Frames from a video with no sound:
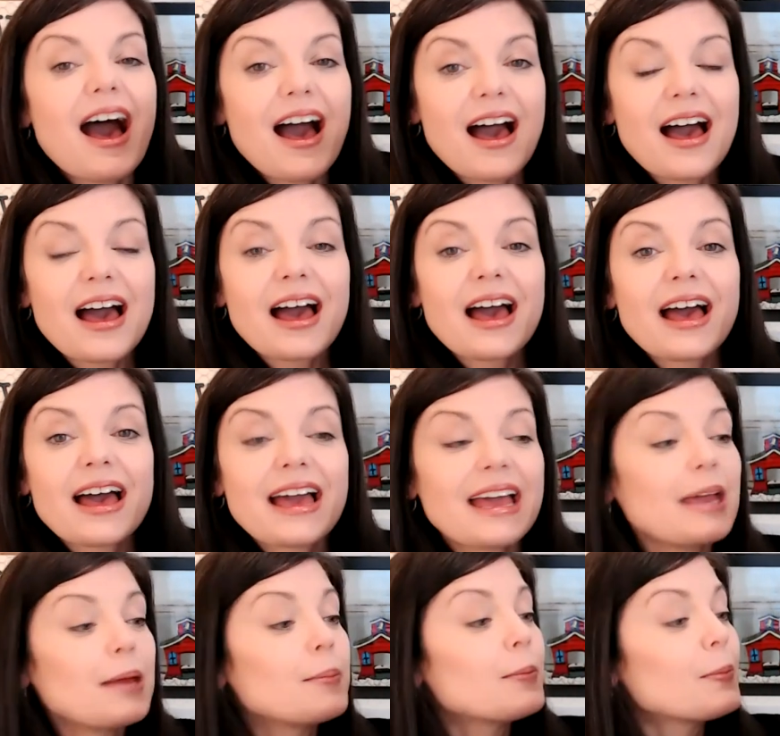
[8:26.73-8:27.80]

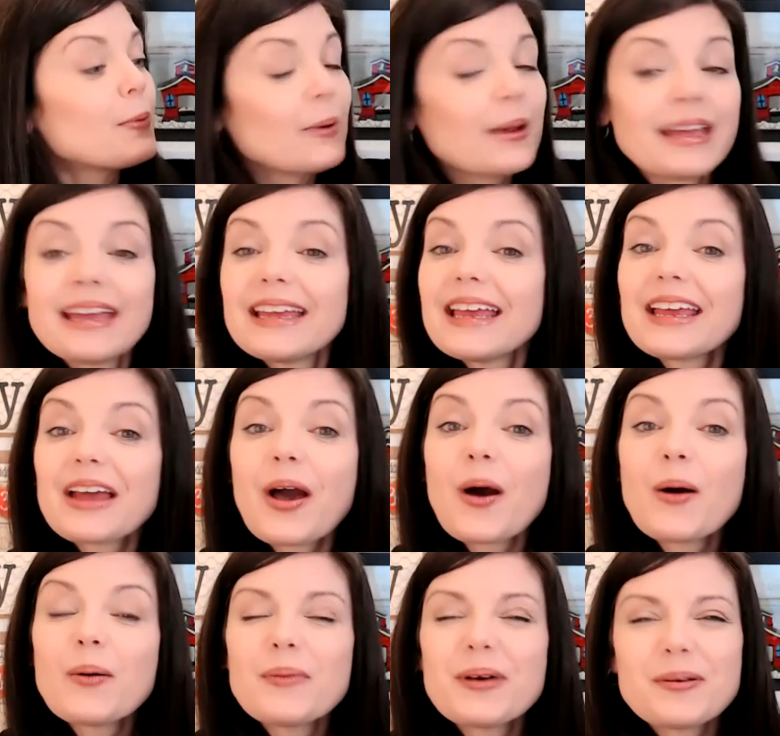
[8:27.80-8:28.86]
I'm bringing
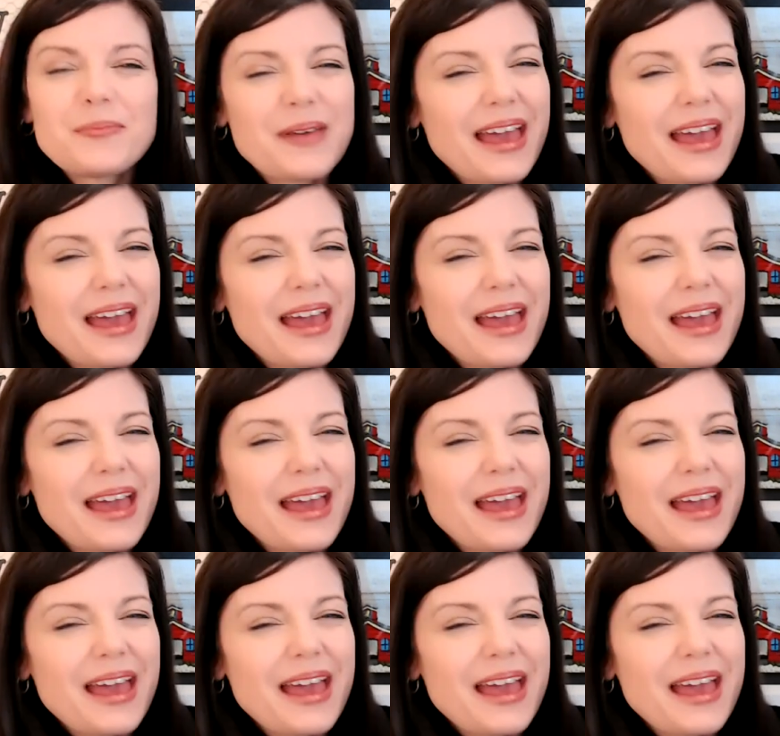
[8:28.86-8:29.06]
home a